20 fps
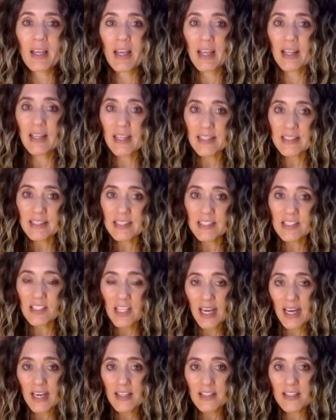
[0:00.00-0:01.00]
And there's this
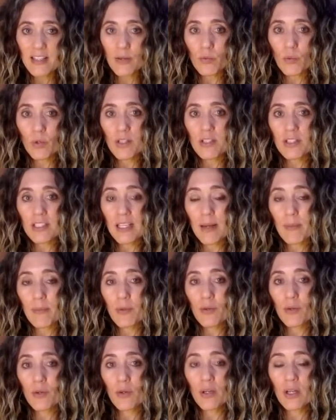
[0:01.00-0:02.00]
change that wants to come
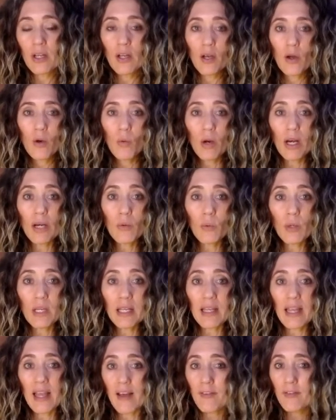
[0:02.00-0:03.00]
through. One,
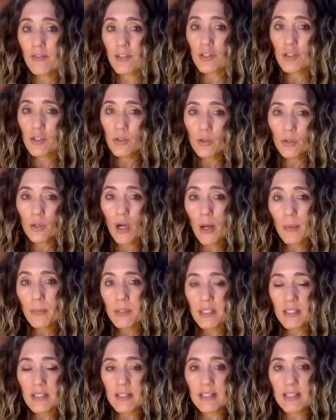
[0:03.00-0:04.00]
we have two
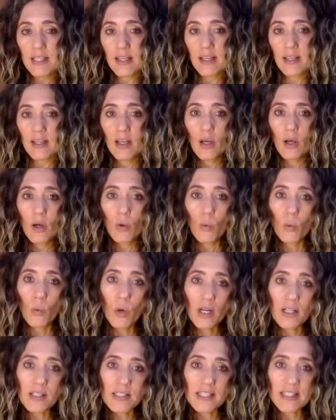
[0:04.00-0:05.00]
options here.
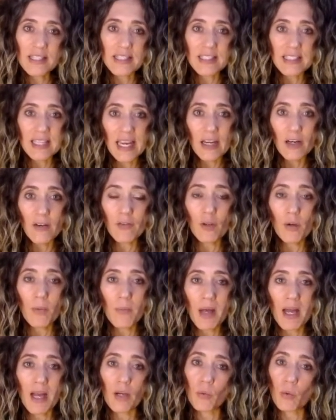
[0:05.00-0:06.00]
What's the state of your
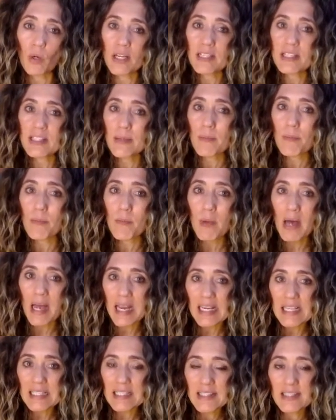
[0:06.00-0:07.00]
mind? What is the
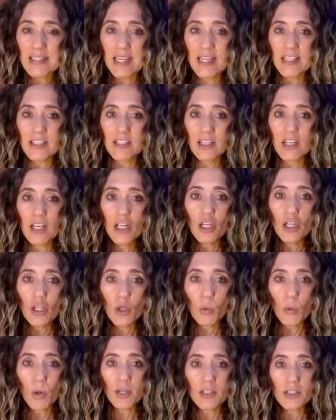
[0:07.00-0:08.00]
mindset
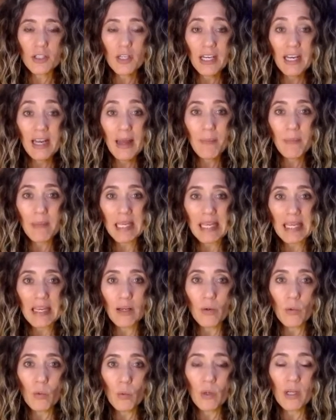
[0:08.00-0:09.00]
you want to come
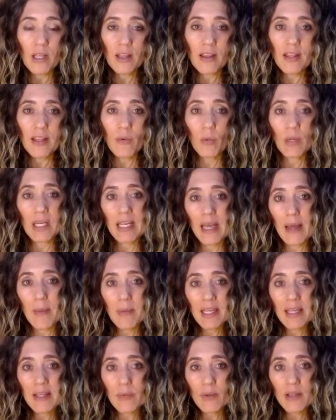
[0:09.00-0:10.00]
in with? Are we
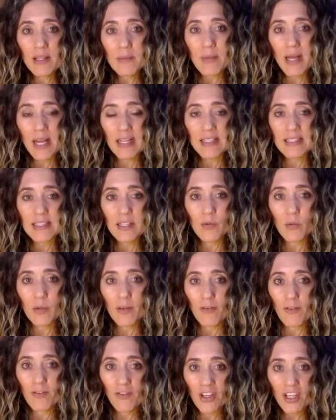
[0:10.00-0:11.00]
coming in with a mindset with
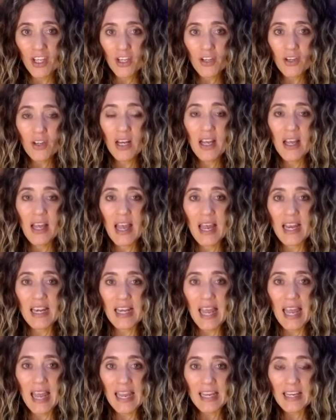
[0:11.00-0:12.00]
fear and
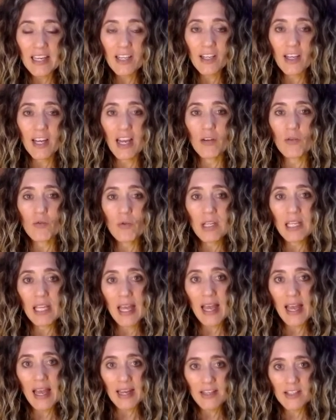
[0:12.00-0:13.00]
anger and
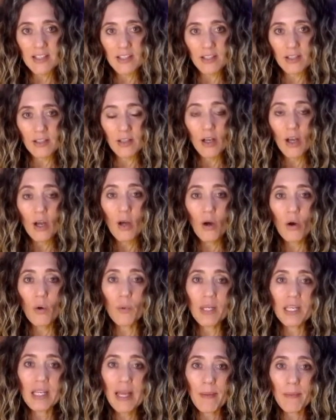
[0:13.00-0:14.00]
reaction? Are
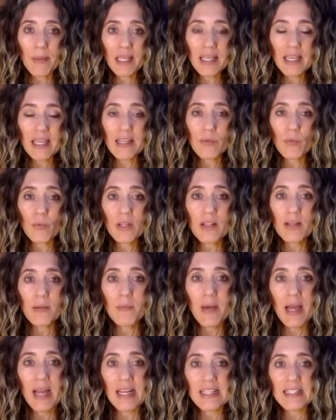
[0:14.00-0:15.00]
we coming in with a
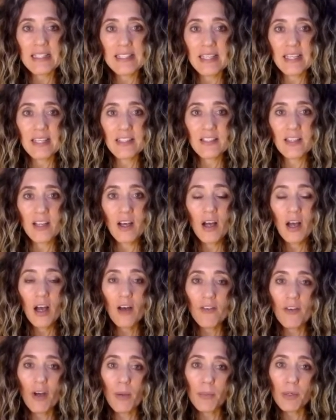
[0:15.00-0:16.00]
mindset
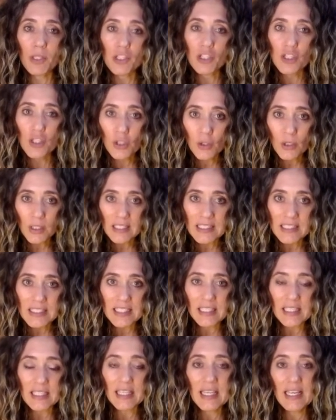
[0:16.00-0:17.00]
of
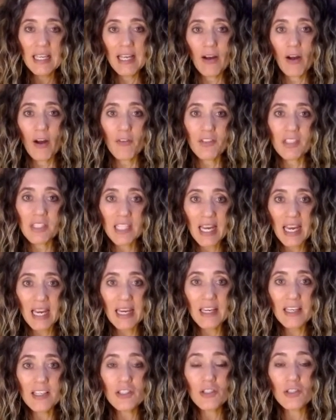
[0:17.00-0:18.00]
opportunity, of
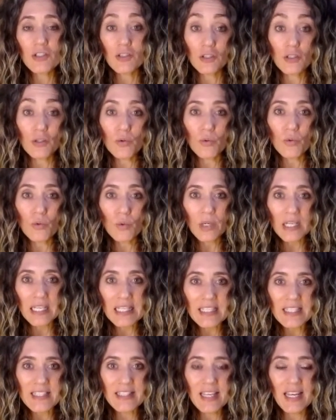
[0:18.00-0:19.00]
change, to
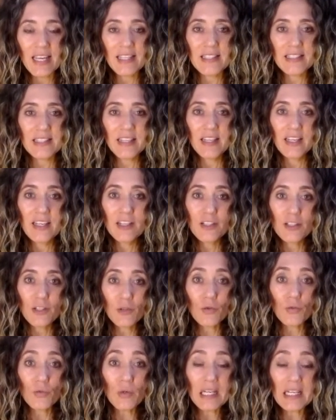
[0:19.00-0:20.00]
reset,
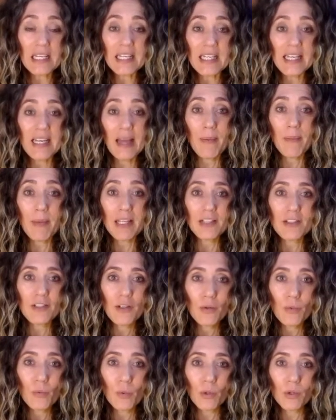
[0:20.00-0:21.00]
to really come into
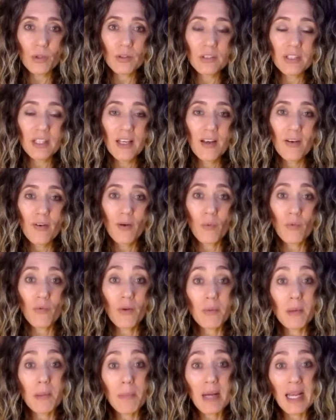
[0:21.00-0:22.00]
the world
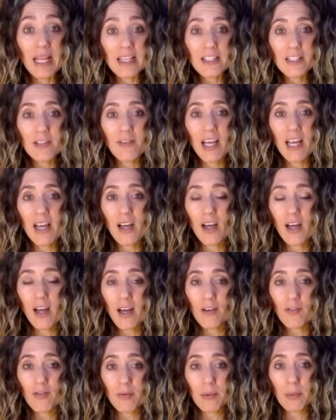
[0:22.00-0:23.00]
from the place of our
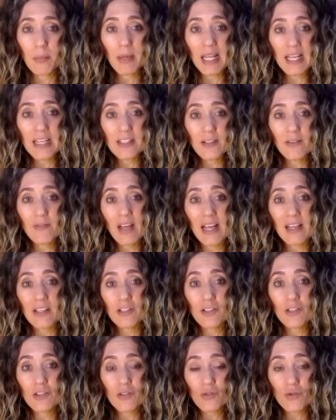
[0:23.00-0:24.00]
heart, from the place of our
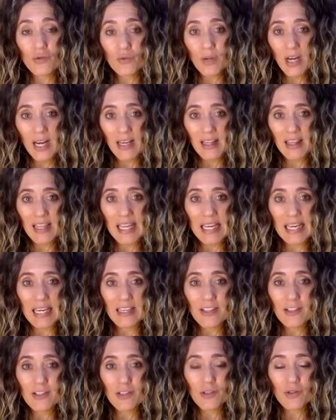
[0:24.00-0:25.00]
strength, our
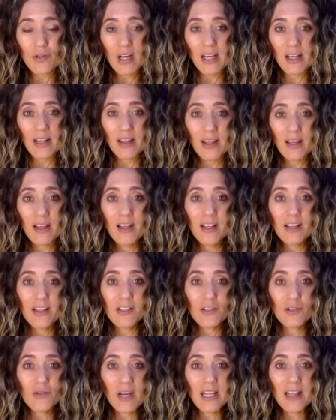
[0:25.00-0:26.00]
inner strength, the
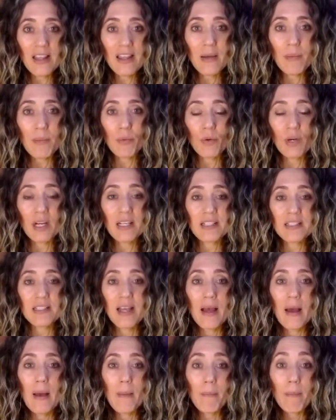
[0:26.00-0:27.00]
strength that brings
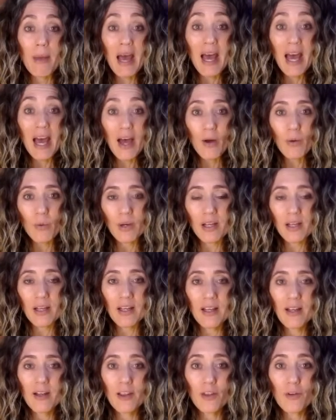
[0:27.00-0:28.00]
power
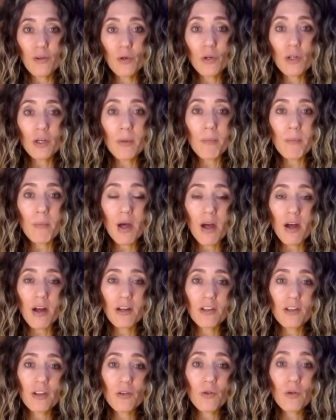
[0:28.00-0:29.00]
through
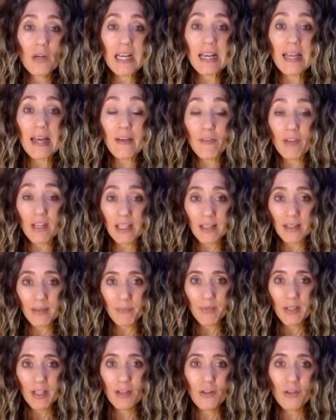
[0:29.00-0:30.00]
command, through loving,
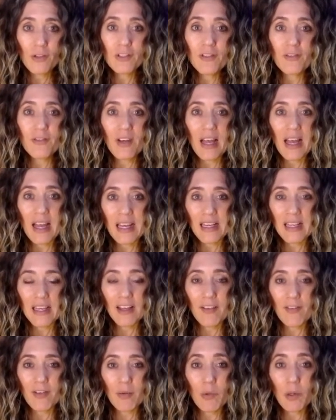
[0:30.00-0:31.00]
through divine
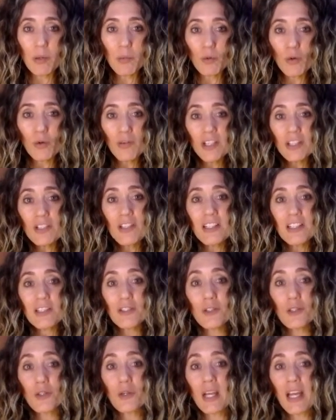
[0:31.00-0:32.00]
love. And we move into this
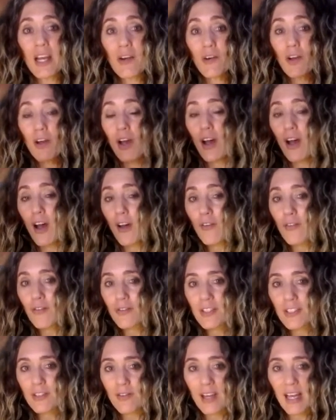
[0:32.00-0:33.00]
new era of
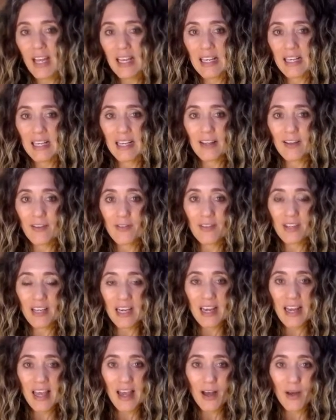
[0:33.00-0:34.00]
divine love
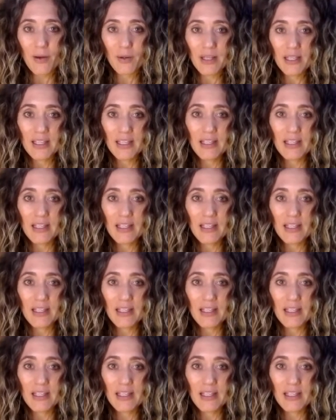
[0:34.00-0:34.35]
now.